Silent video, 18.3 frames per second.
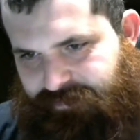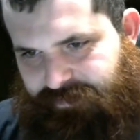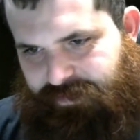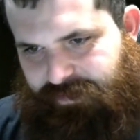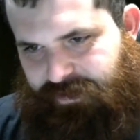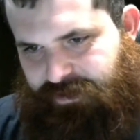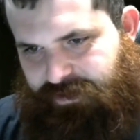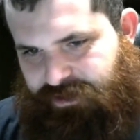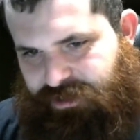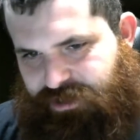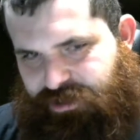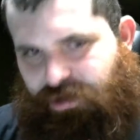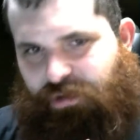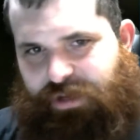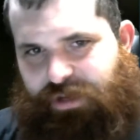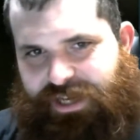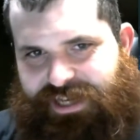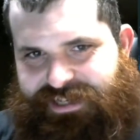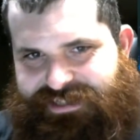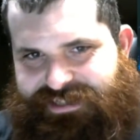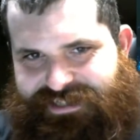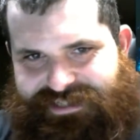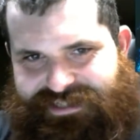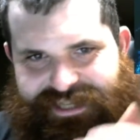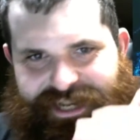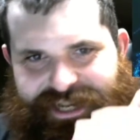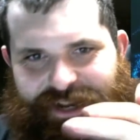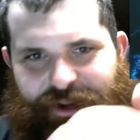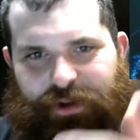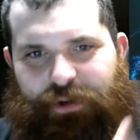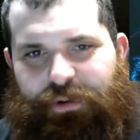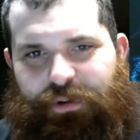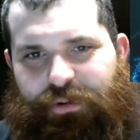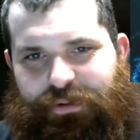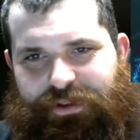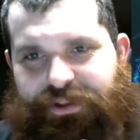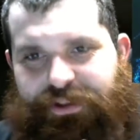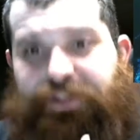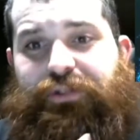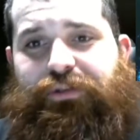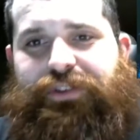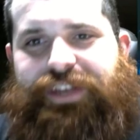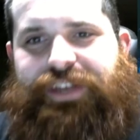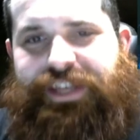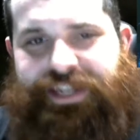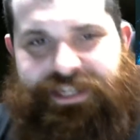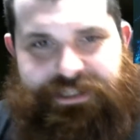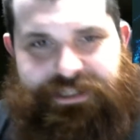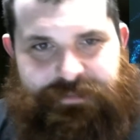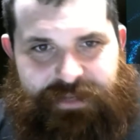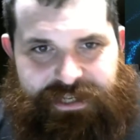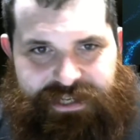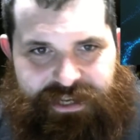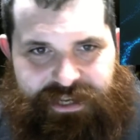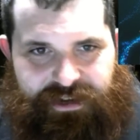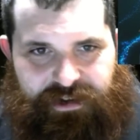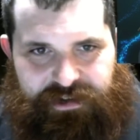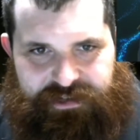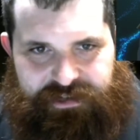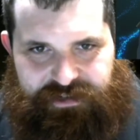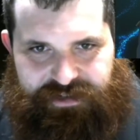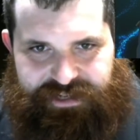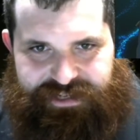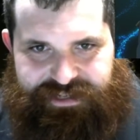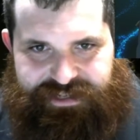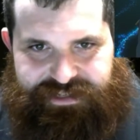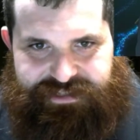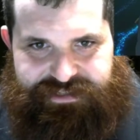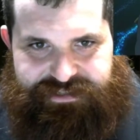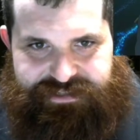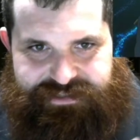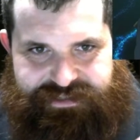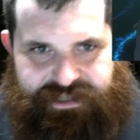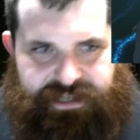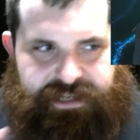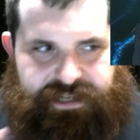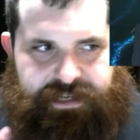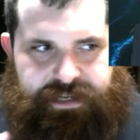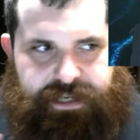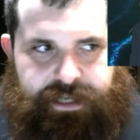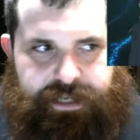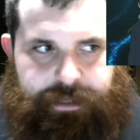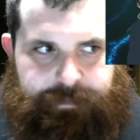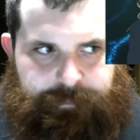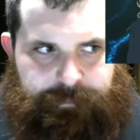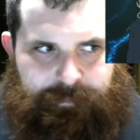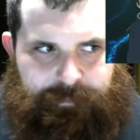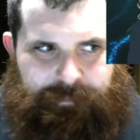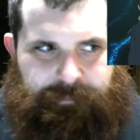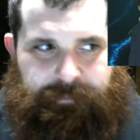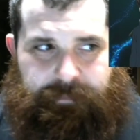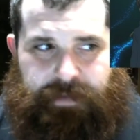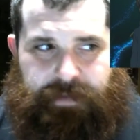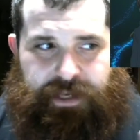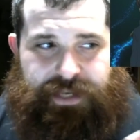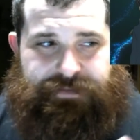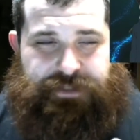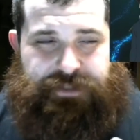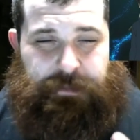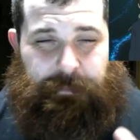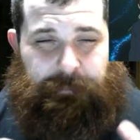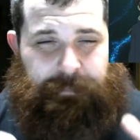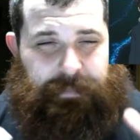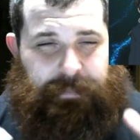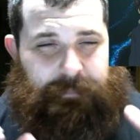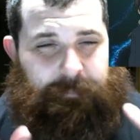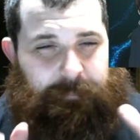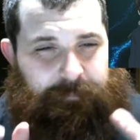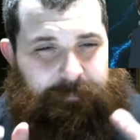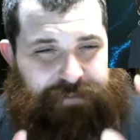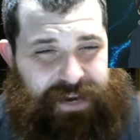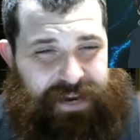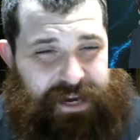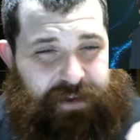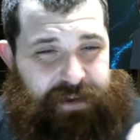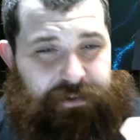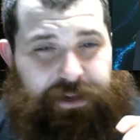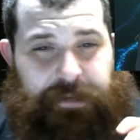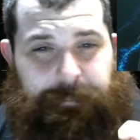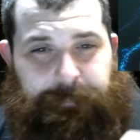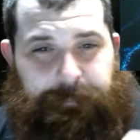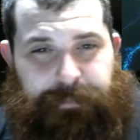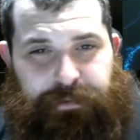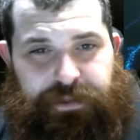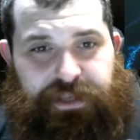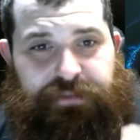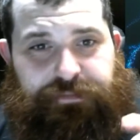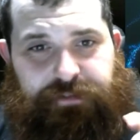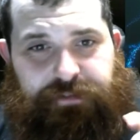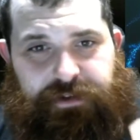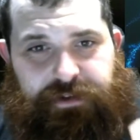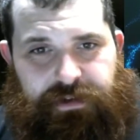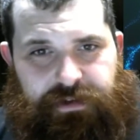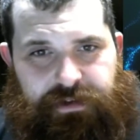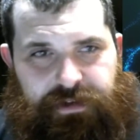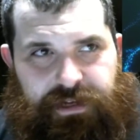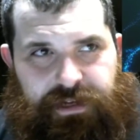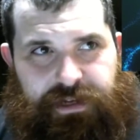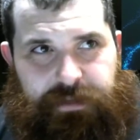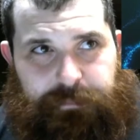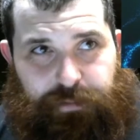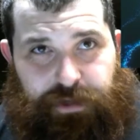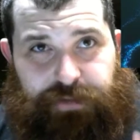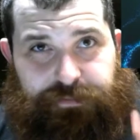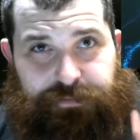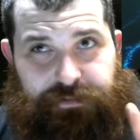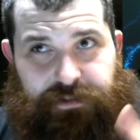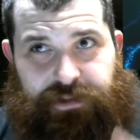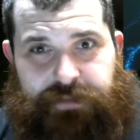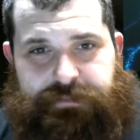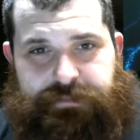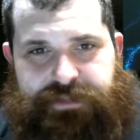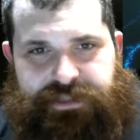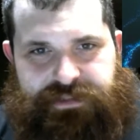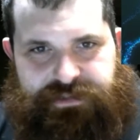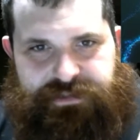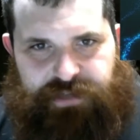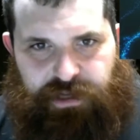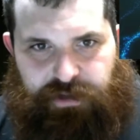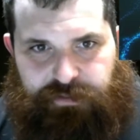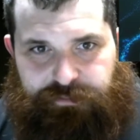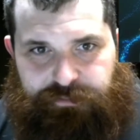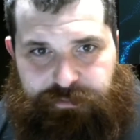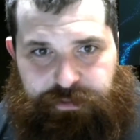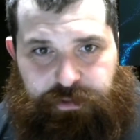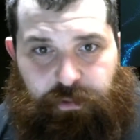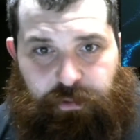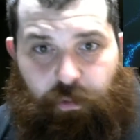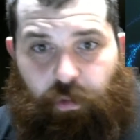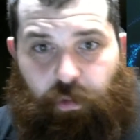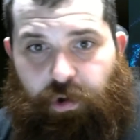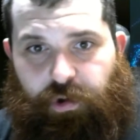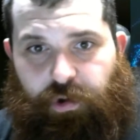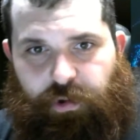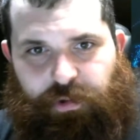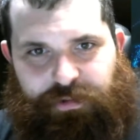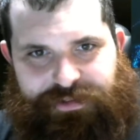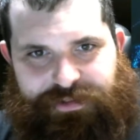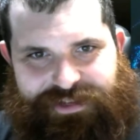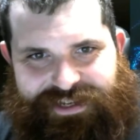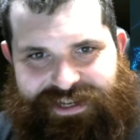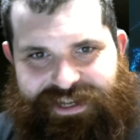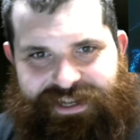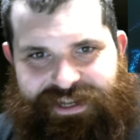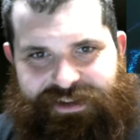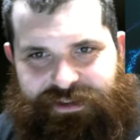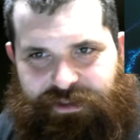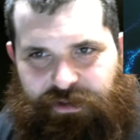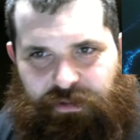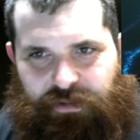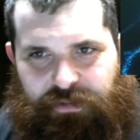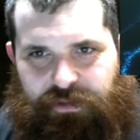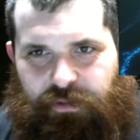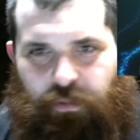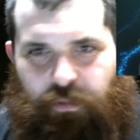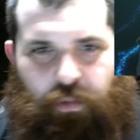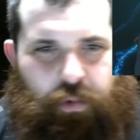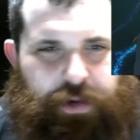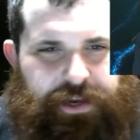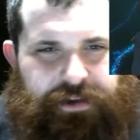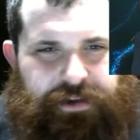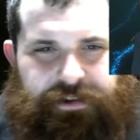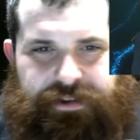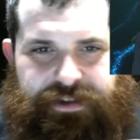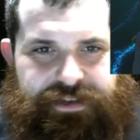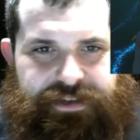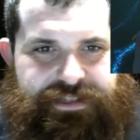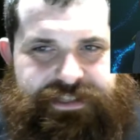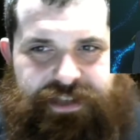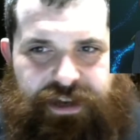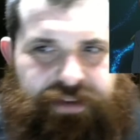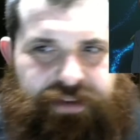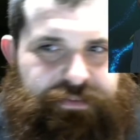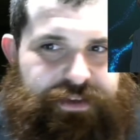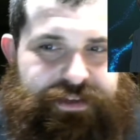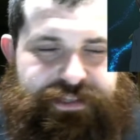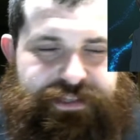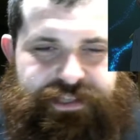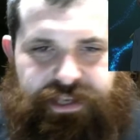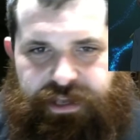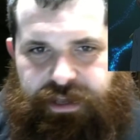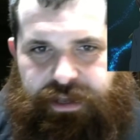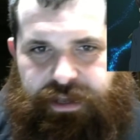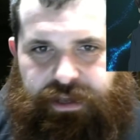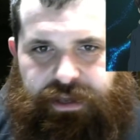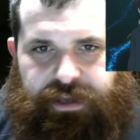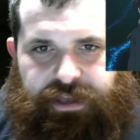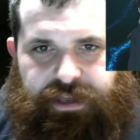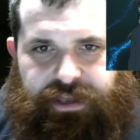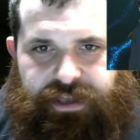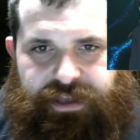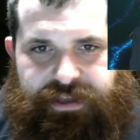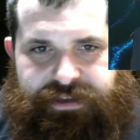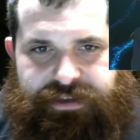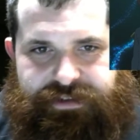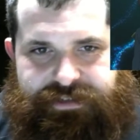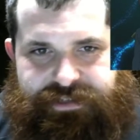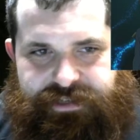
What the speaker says: showcases how unique its main character is. It gives you very brief glimpses of the world and the weirdness of it, and